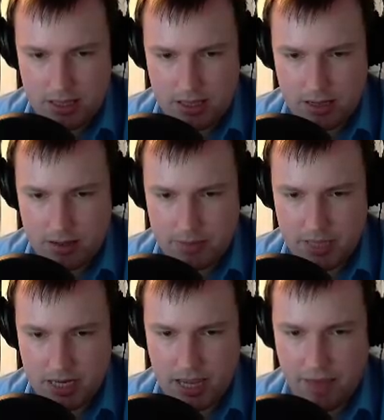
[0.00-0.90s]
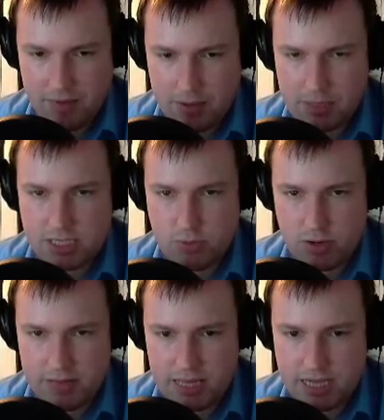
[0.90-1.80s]
I'm going to have it, because it's one
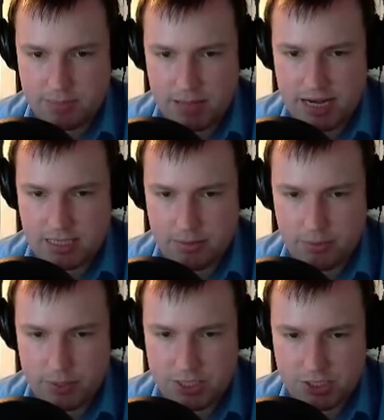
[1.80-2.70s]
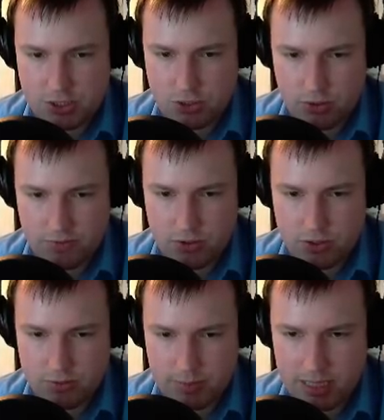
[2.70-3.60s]
of the larger planets, I always sort of do
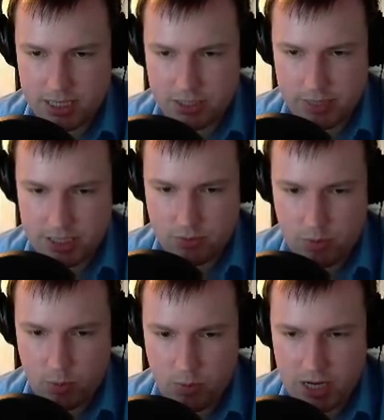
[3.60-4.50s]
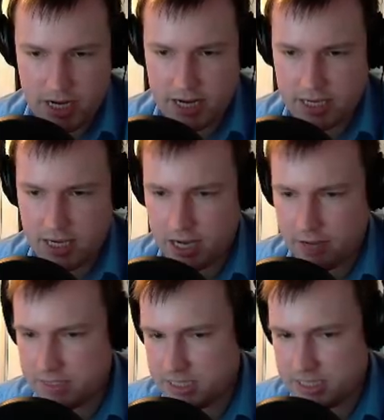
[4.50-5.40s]
this with my larger ones. 111 and a cargo
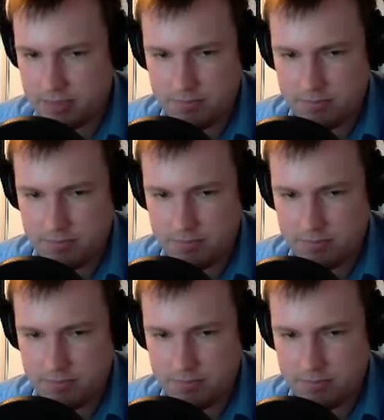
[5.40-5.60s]
facility.